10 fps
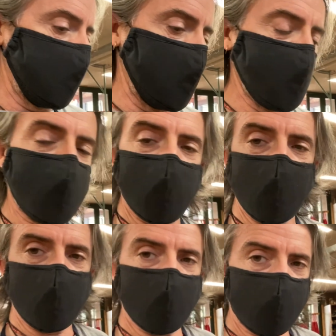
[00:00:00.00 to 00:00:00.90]
The things
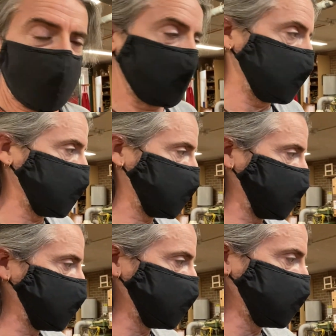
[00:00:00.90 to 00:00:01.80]
that sort of got
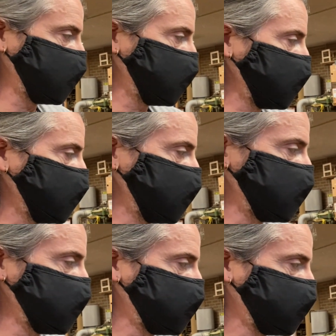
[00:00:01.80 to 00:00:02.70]
turned, we had one who
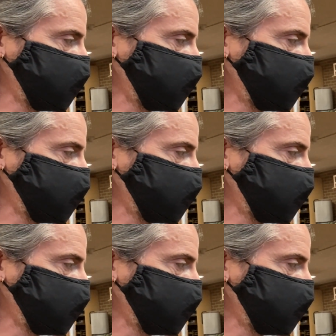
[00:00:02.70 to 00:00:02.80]
was